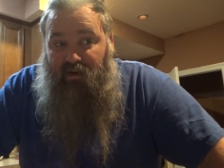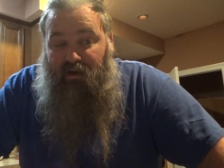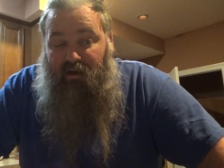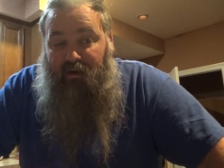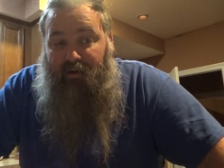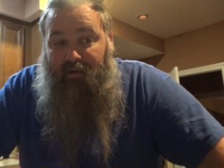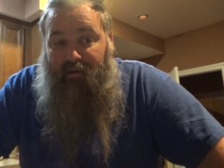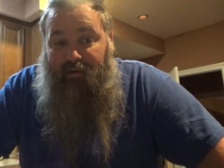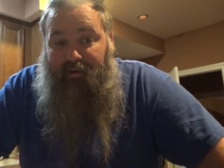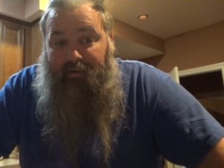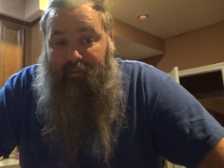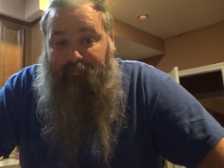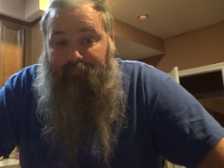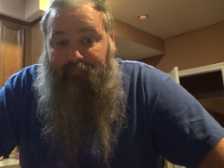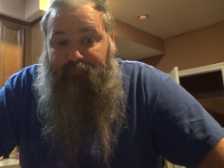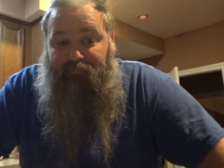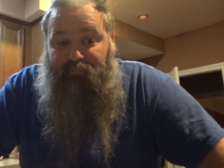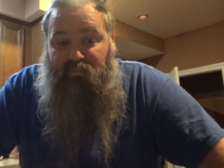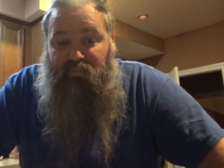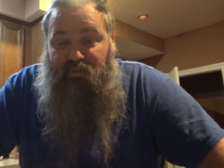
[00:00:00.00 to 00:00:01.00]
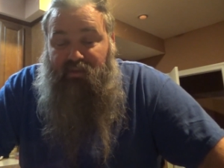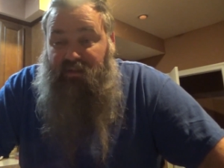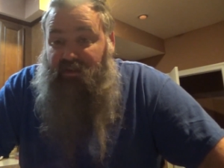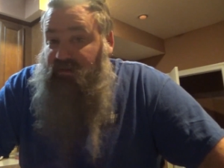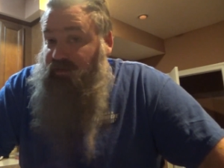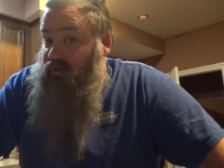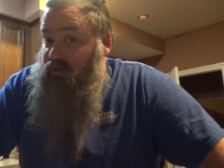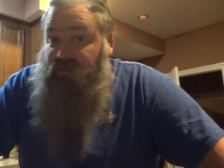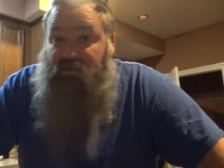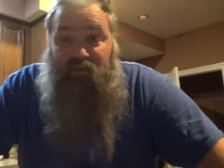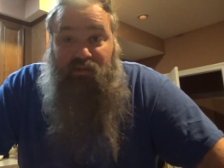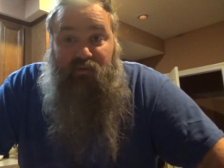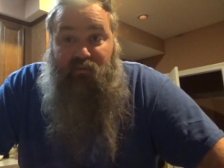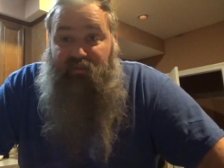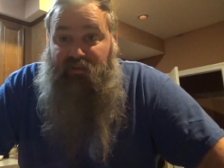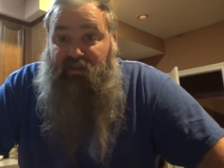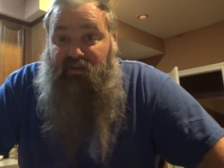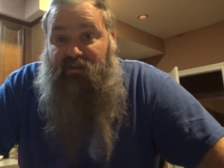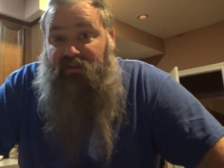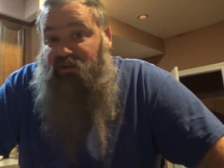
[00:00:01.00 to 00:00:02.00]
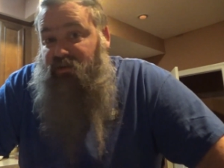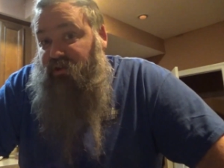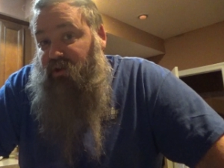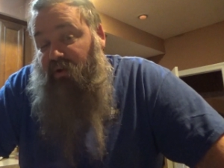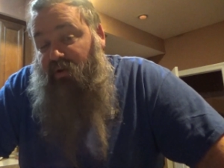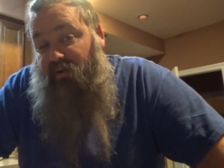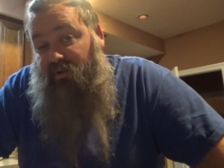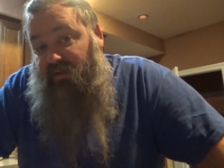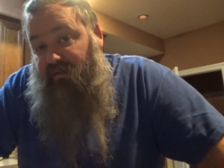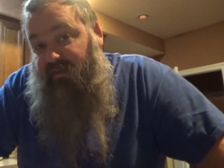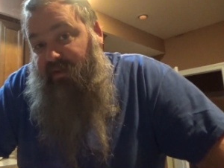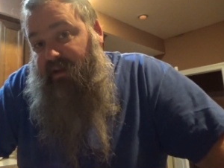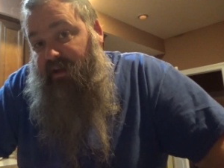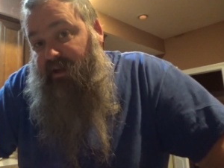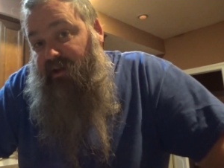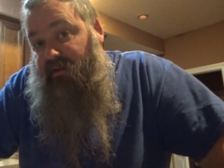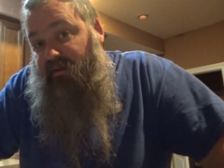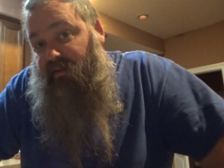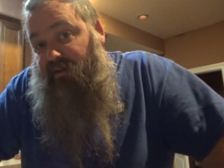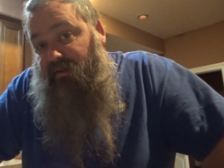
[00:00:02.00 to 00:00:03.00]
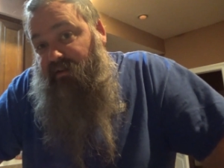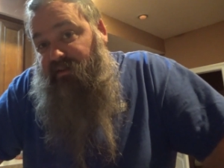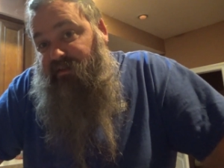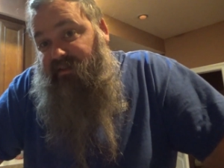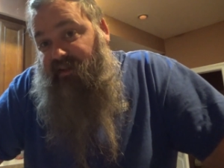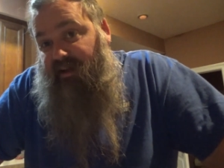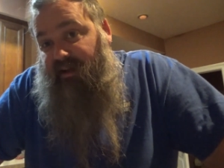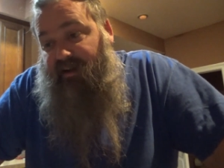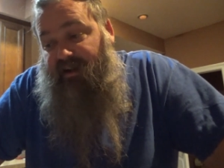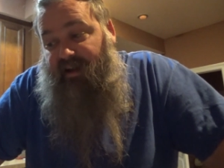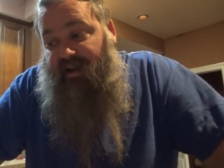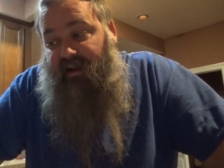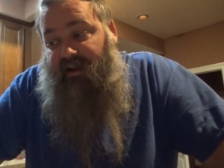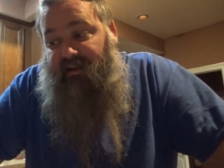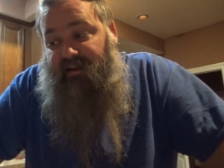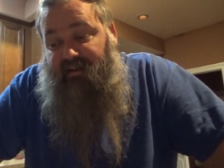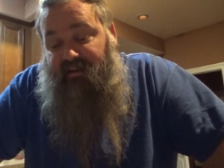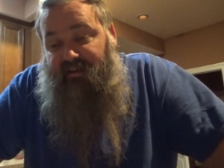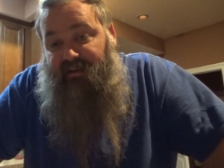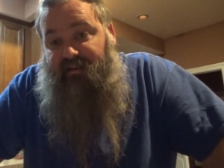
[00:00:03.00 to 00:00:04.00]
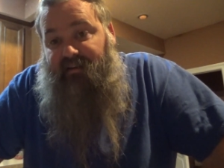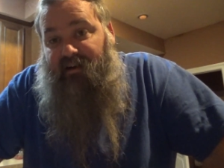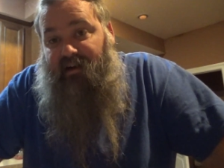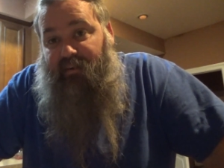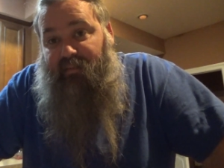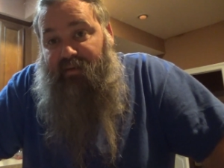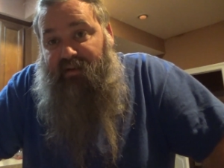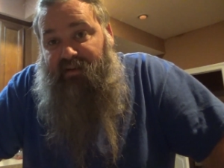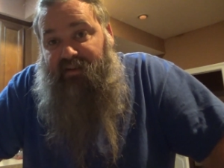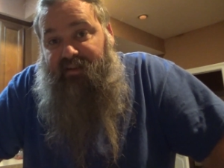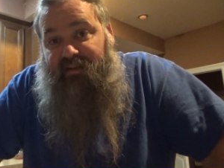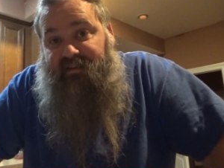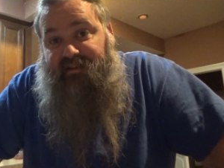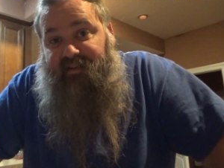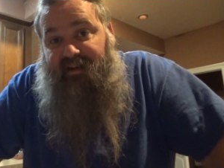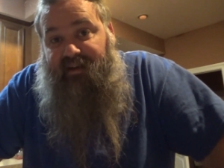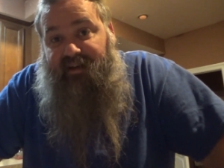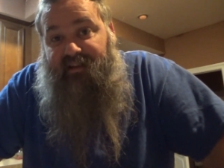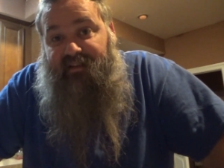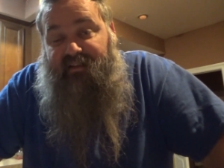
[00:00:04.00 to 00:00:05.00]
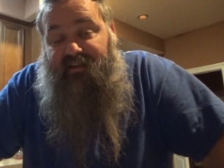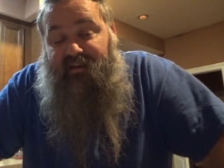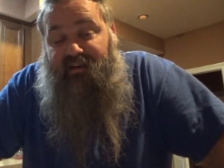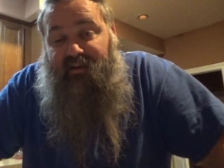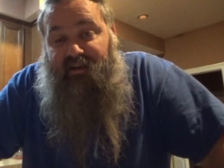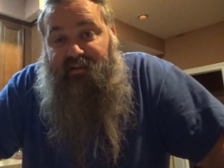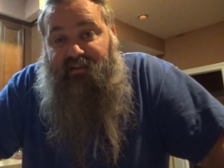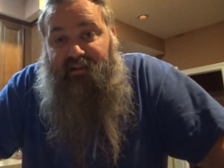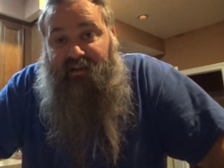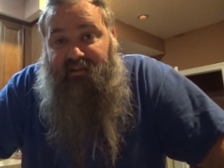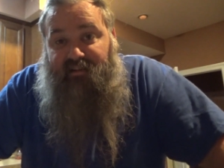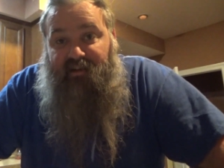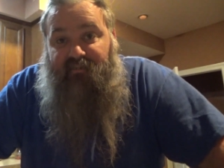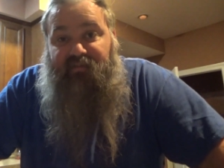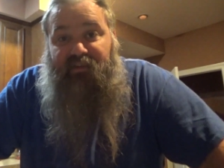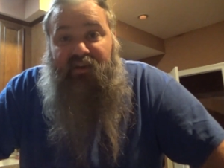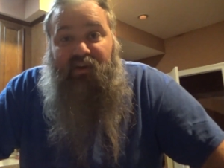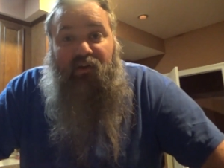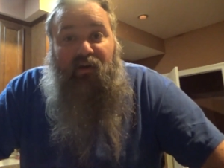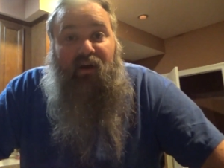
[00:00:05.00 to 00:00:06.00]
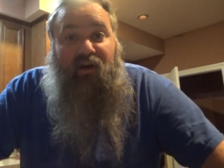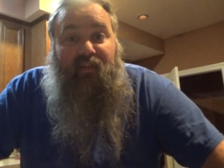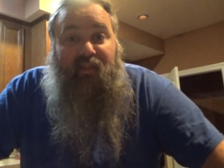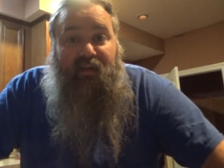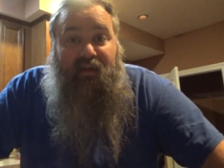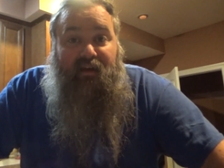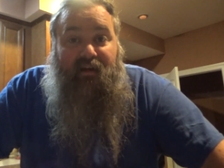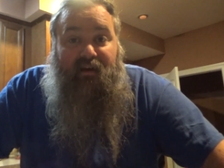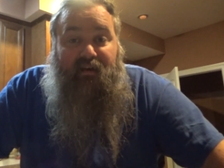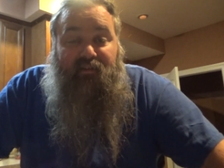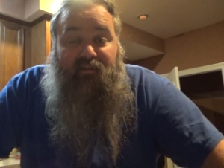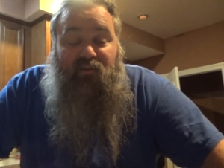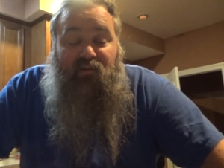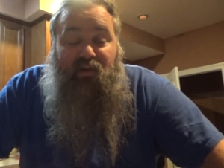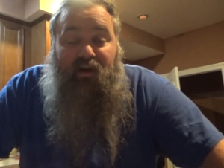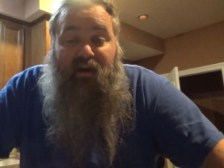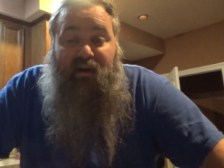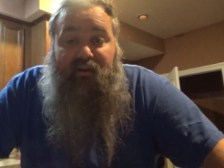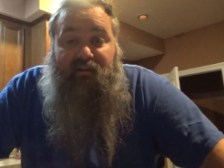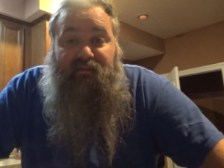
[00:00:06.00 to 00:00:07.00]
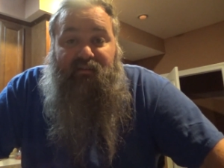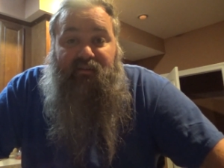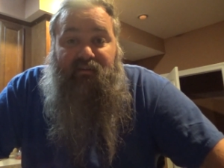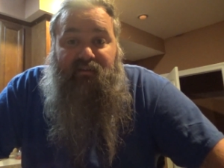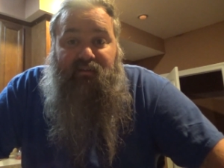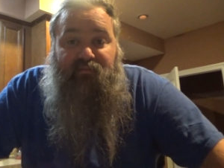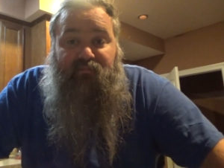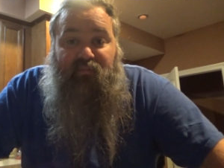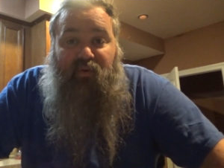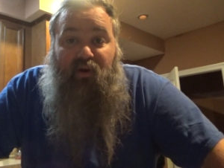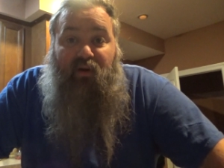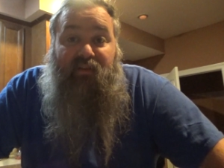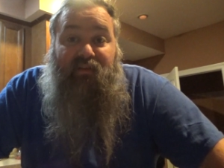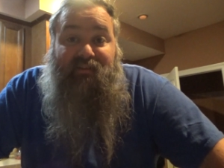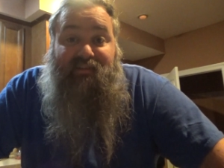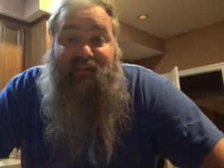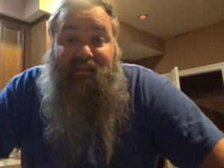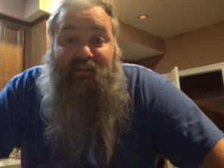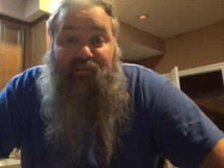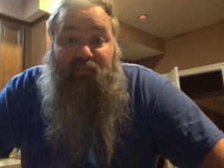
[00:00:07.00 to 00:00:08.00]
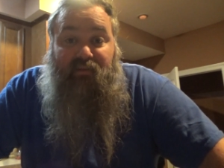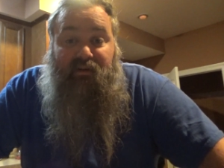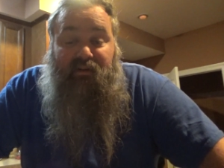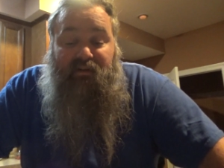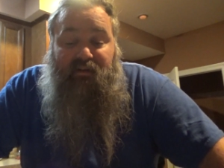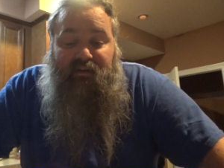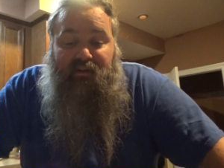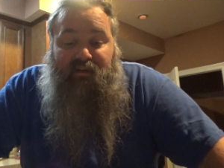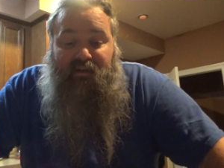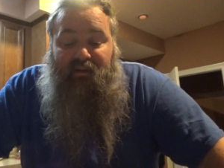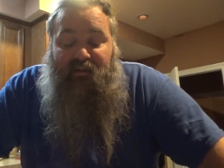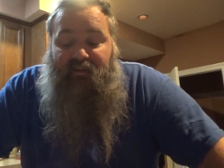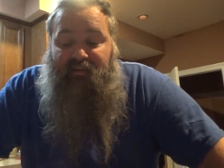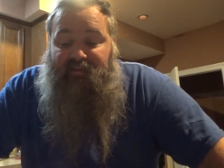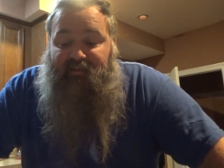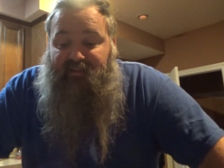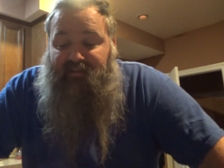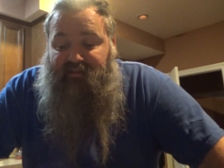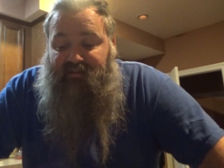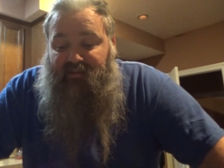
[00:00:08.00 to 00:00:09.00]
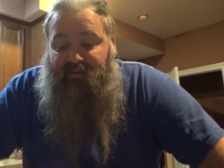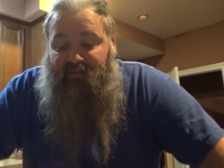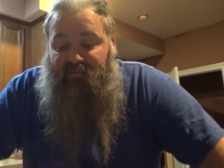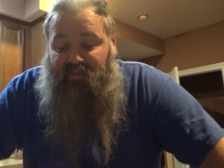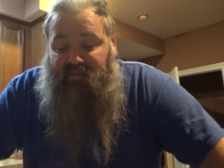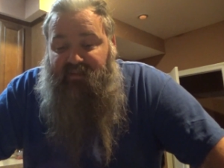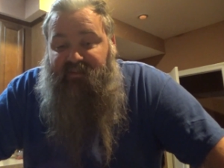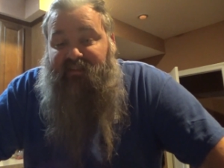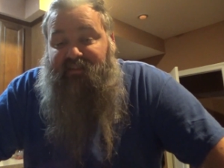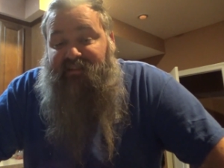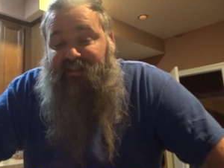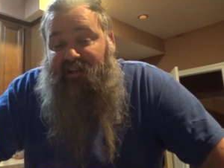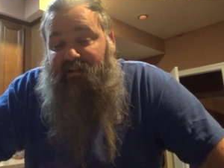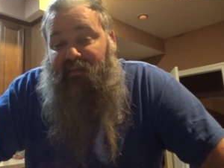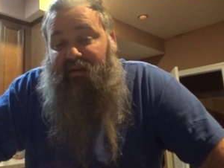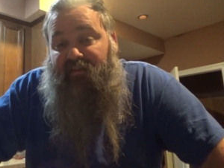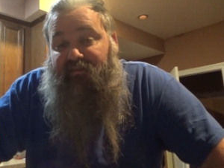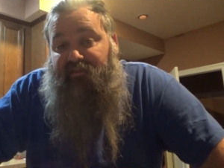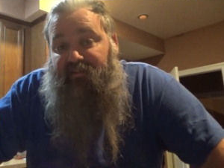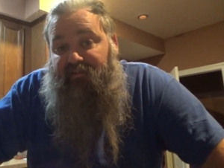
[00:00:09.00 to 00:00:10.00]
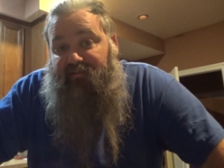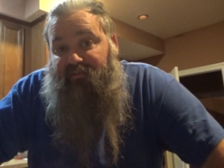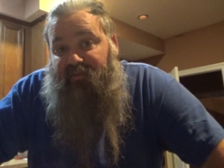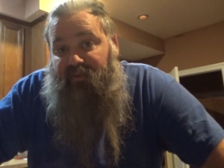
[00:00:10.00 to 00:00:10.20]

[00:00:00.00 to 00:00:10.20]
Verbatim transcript: Um, did YouTube just show you the video and you decided, hey, I'm into this kind of thing? I'd, I'd love to know how that how you got uh, part of the team. This is a this is a team effort.